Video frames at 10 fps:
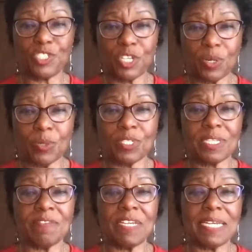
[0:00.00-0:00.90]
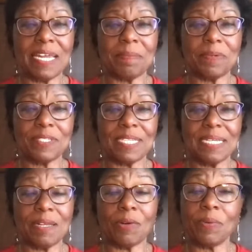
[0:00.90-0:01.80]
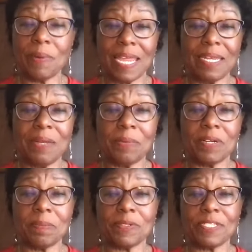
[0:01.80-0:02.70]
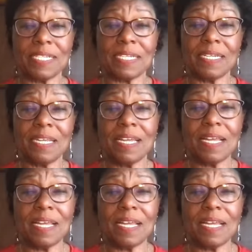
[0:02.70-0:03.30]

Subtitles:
chose 79%, 81%